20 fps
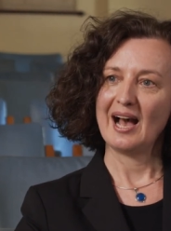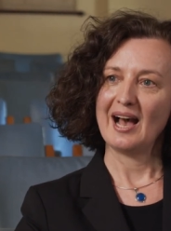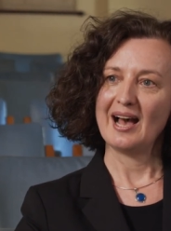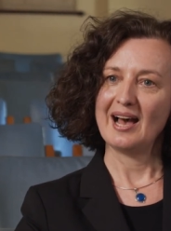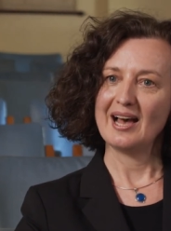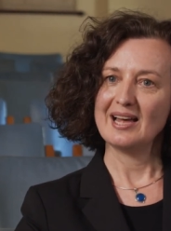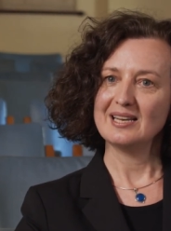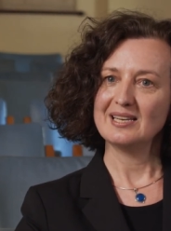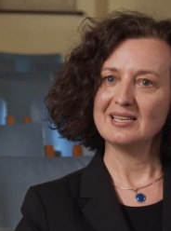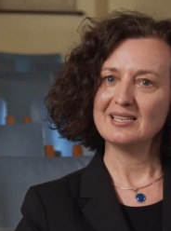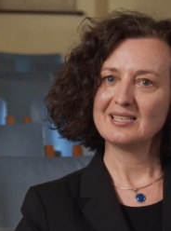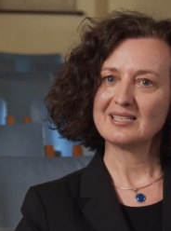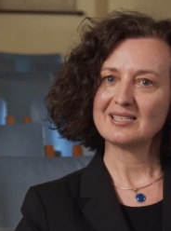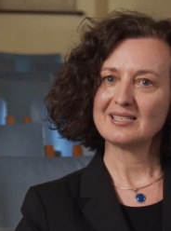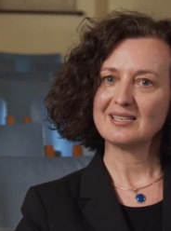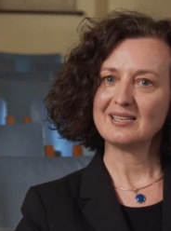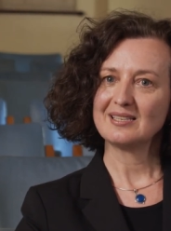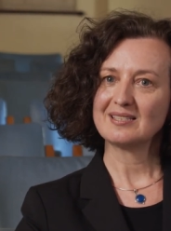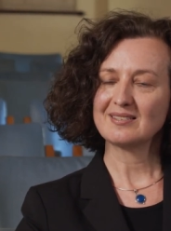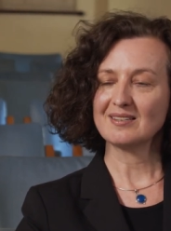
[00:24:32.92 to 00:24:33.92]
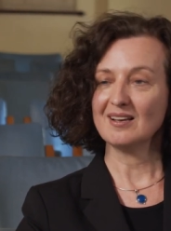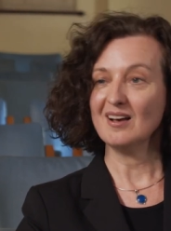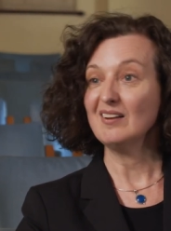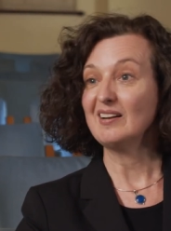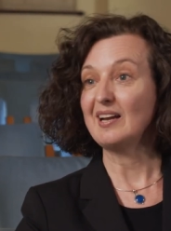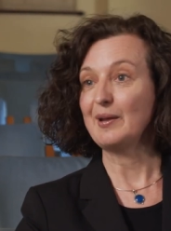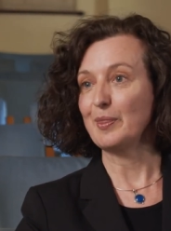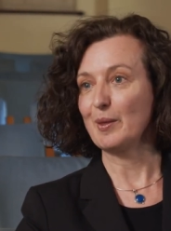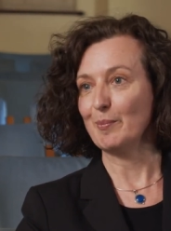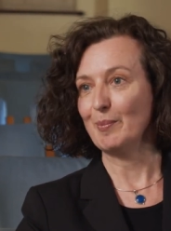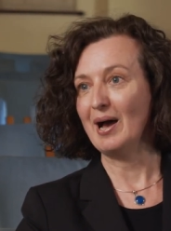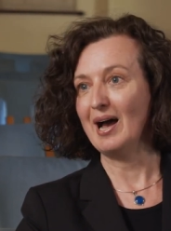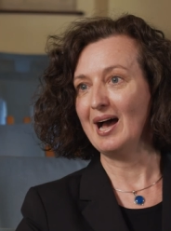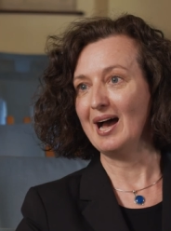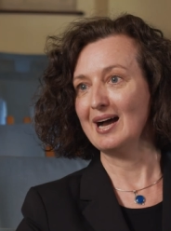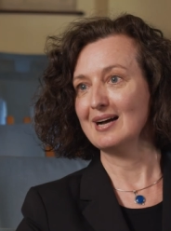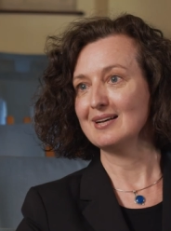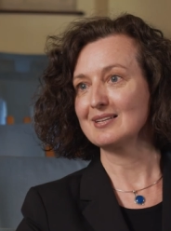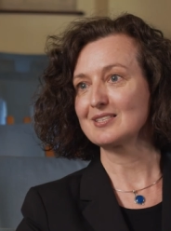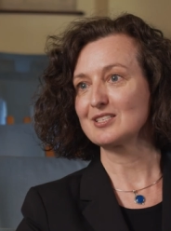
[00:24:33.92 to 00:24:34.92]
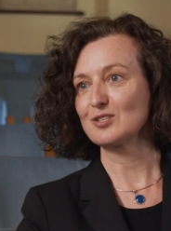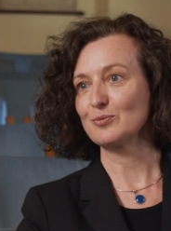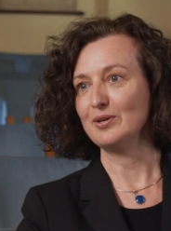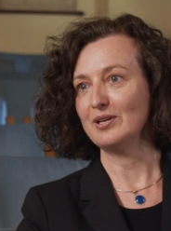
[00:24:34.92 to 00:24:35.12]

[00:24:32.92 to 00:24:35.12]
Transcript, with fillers: And certainly in the past,